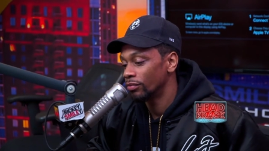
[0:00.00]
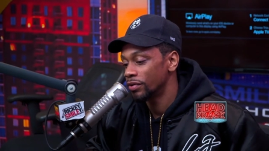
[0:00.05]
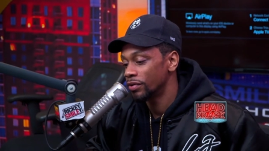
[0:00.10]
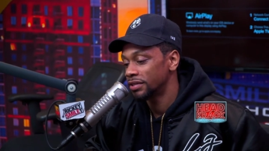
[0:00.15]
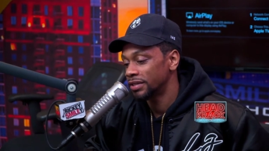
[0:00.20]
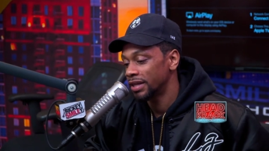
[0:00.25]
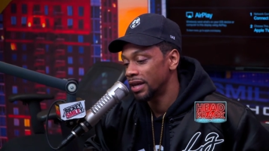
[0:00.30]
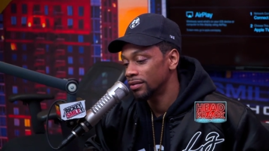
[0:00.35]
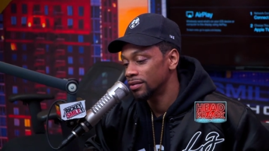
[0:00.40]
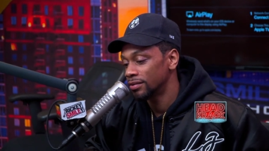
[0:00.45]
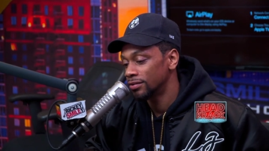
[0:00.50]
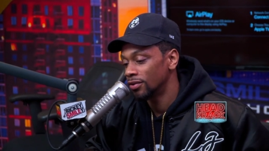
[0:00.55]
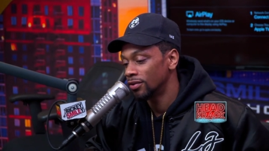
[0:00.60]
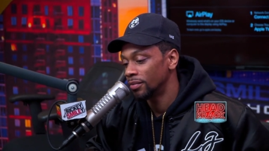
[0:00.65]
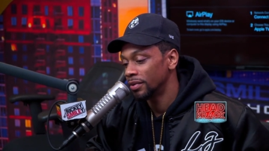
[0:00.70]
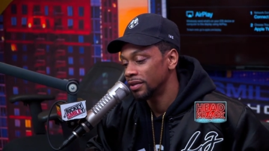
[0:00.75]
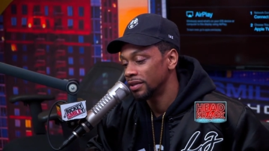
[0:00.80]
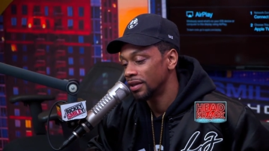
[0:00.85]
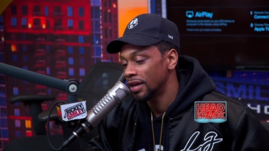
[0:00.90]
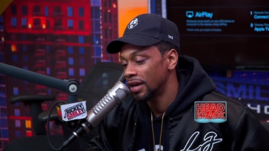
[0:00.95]
reached out to
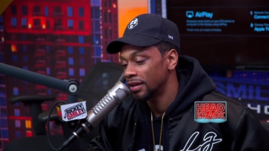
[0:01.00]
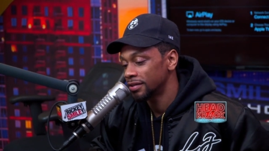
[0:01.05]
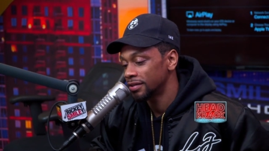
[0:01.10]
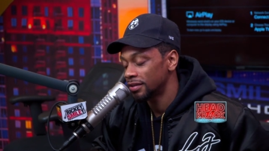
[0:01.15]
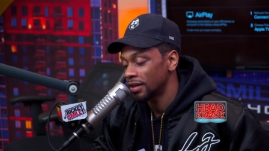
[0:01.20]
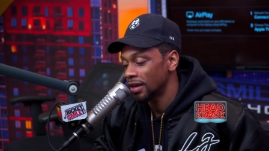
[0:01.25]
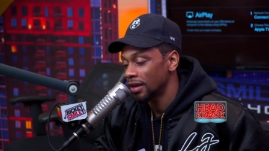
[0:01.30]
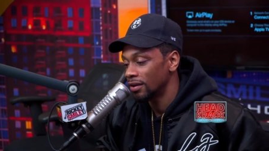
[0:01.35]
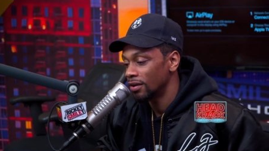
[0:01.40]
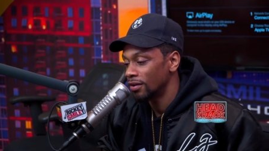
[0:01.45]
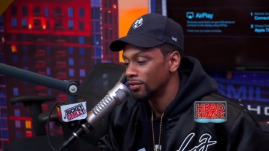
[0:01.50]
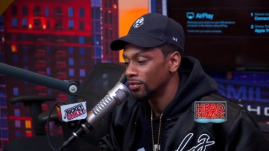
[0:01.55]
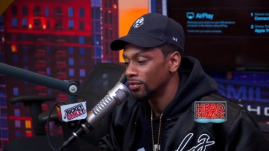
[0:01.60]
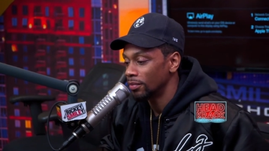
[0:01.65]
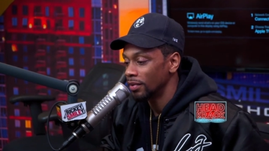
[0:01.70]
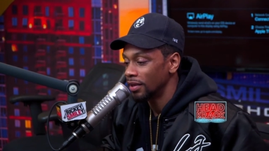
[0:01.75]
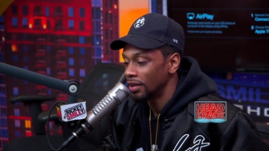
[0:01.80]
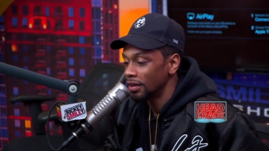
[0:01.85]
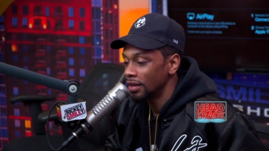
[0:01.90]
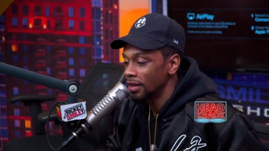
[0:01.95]
him and kind of stayed on
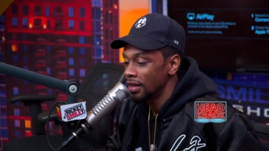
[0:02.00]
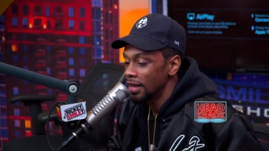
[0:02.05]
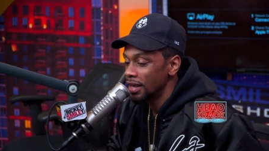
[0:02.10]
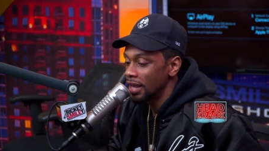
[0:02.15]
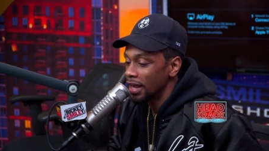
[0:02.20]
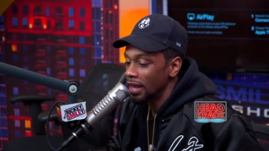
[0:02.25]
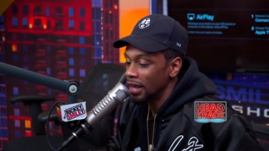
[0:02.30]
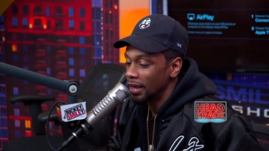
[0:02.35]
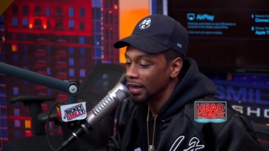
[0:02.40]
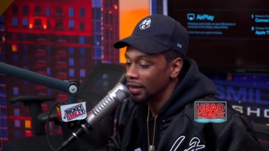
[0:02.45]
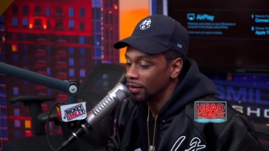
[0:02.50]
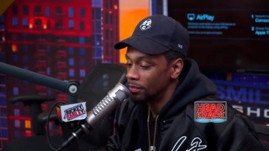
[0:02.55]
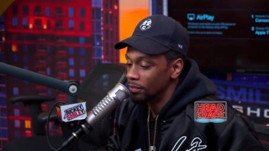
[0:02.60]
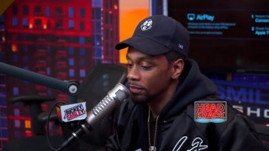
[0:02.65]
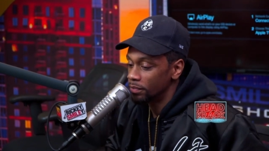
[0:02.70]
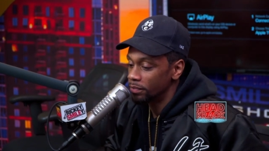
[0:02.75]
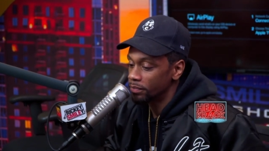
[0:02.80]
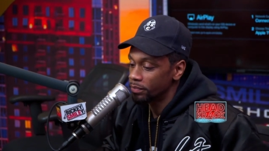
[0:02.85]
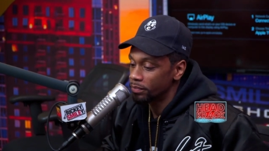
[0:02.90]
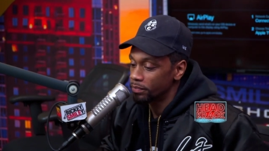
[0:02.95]
him and, and
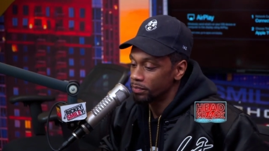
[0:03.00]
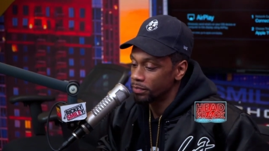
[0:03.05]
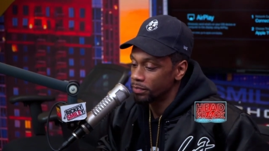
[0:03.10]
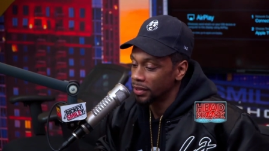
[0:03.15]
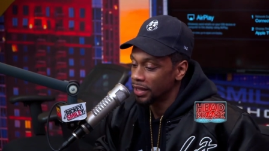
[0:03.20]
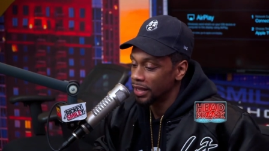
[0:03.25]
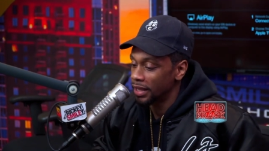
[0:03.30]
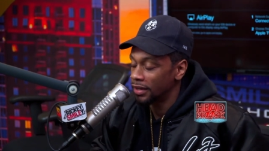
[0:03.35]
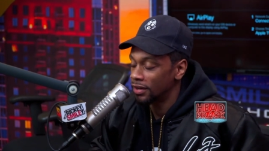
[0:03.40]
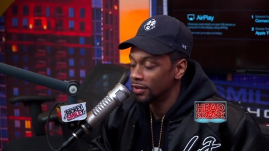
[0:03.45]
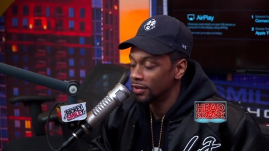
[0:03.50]
played